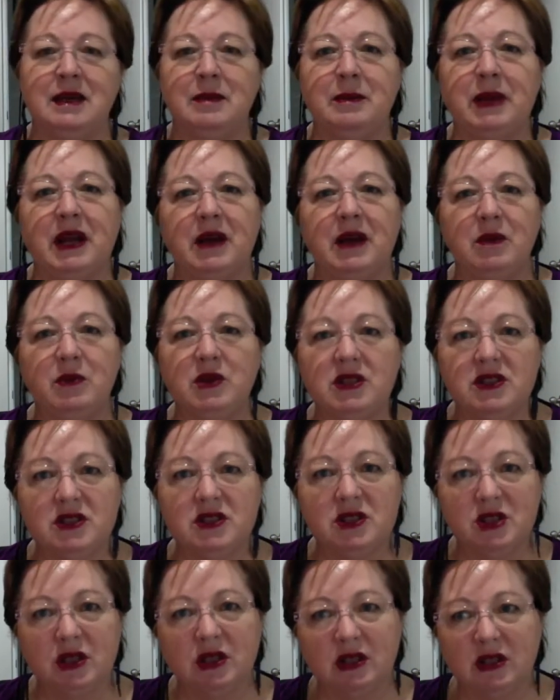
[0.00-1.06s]
but I wouldn't
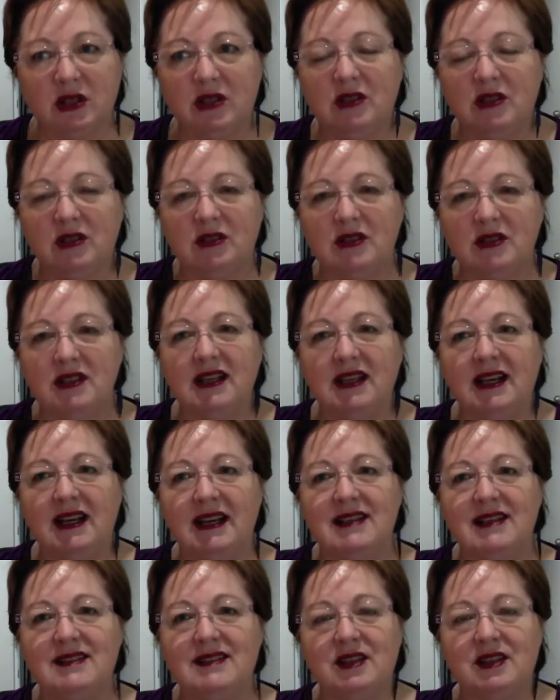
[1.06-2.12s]
talk
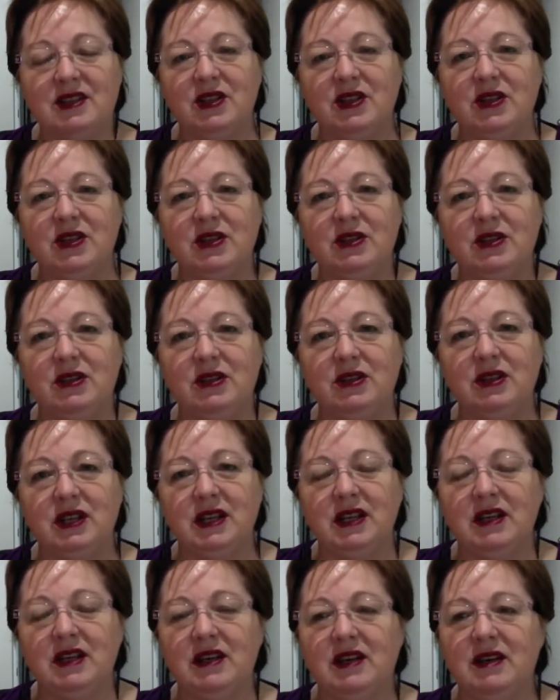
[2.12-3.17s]
unless I knew
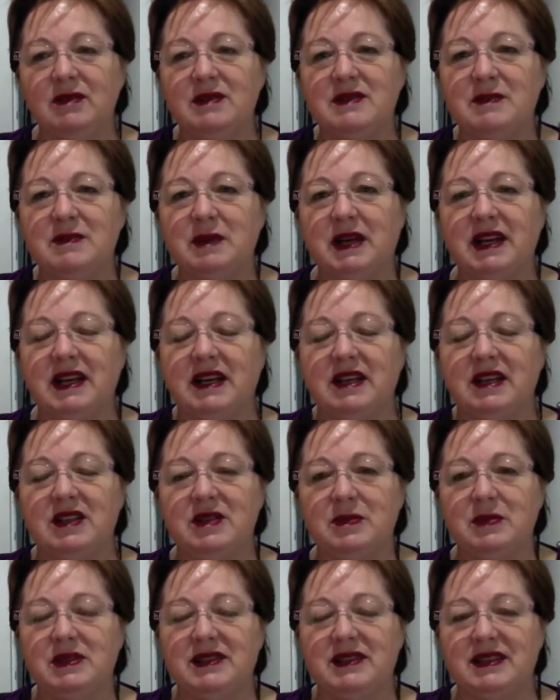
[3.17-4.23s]
I was
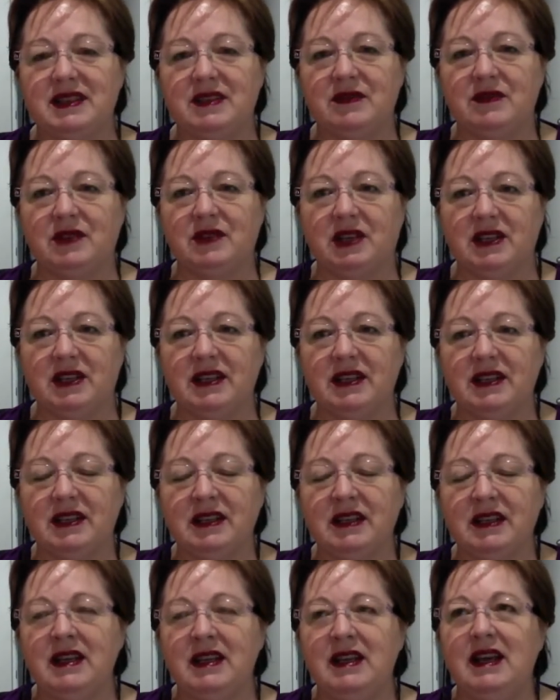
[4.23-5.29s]
100% right.
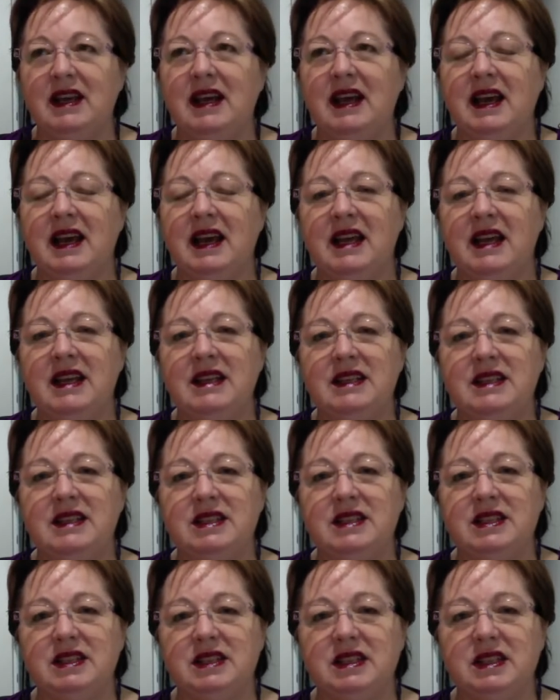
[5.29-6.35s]

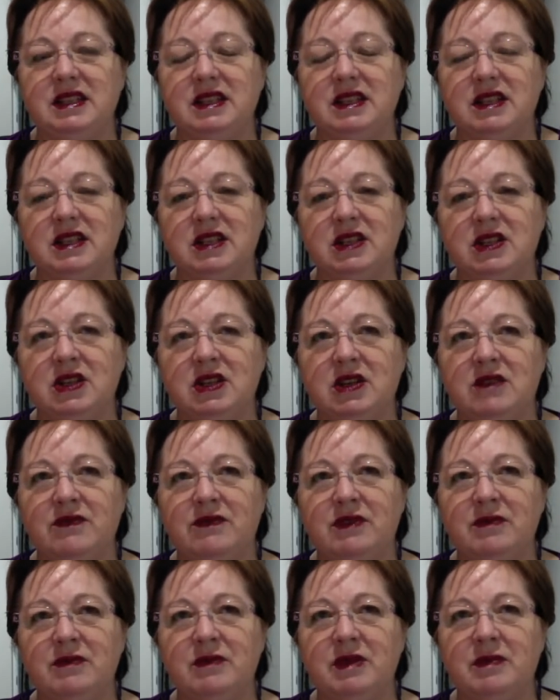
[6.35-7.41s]
And not
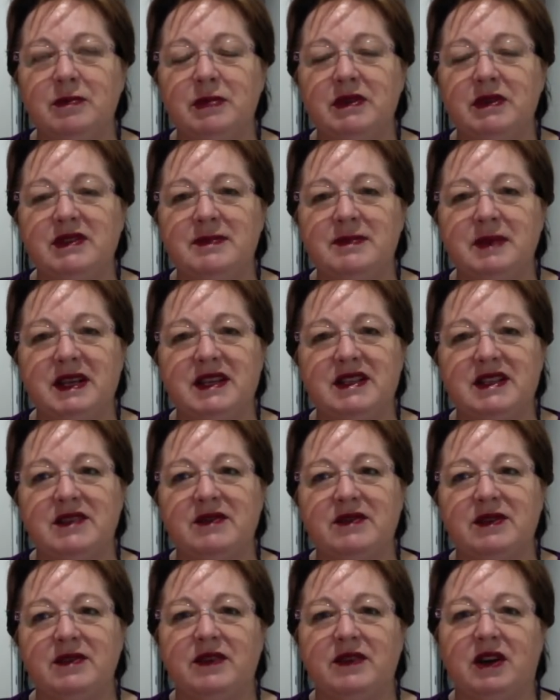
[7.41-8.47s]
from the perspective
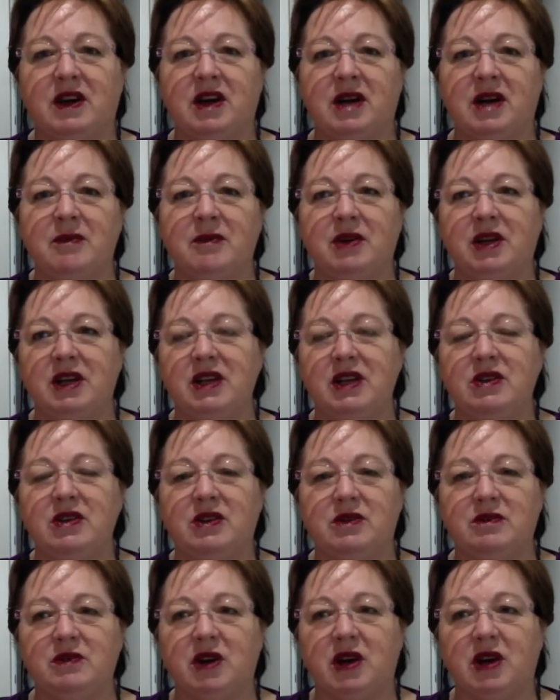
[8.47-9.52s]
of I'm right, you're
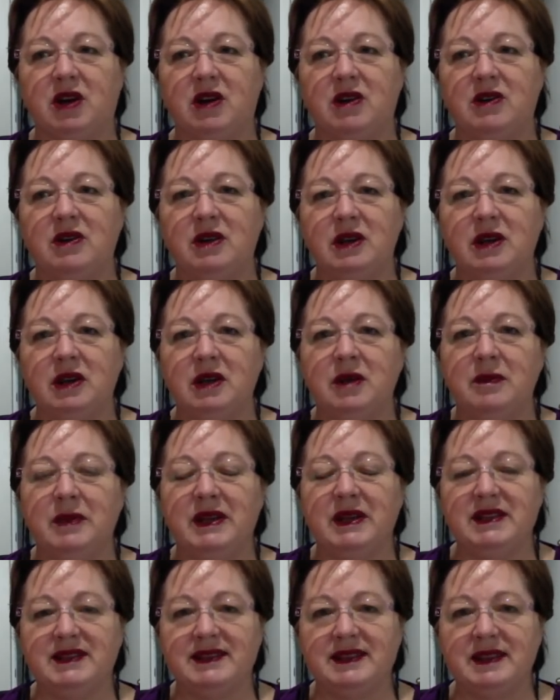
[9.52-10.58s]
wrong,
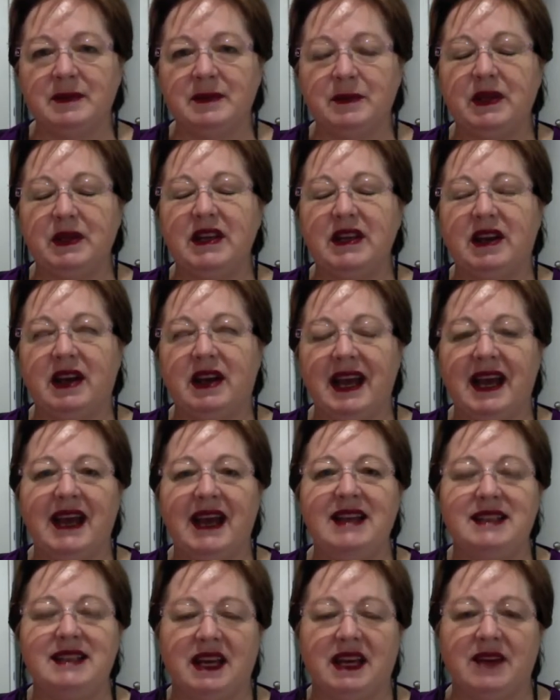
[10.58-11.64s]
but simply I
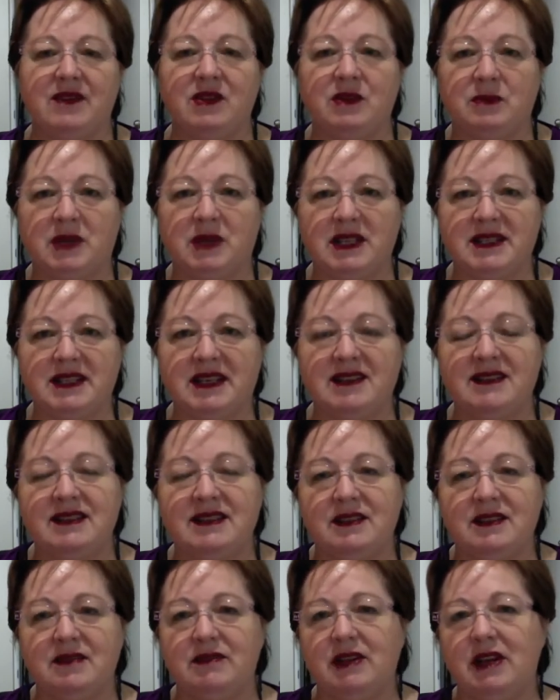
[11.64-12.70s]
had to have all my ducks
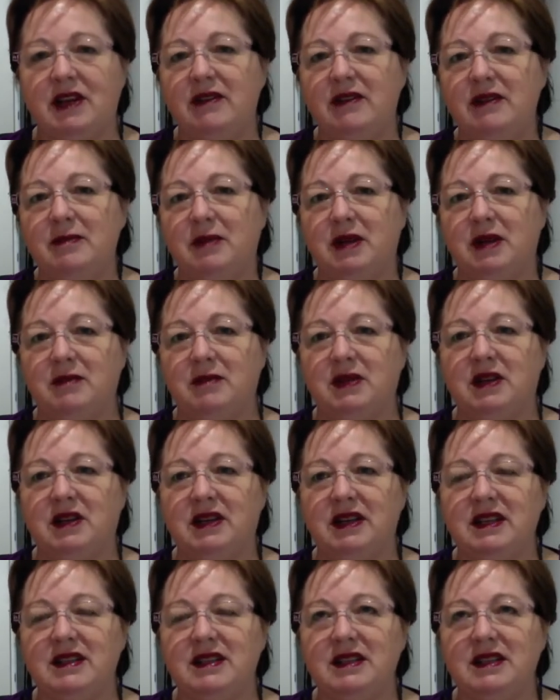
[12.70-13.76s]
in a row in my
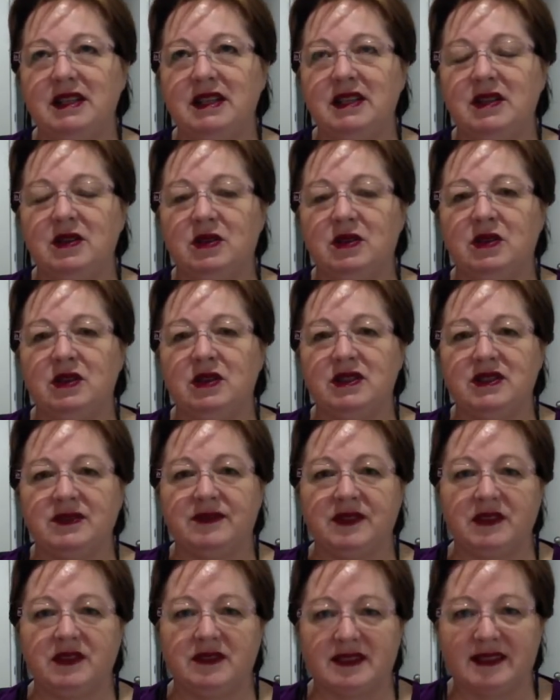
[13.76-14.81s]
mind in order to
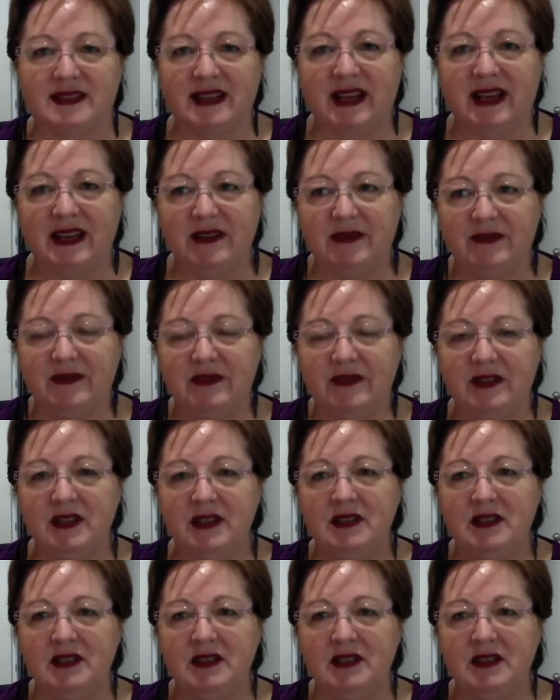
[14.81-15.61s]
feel safe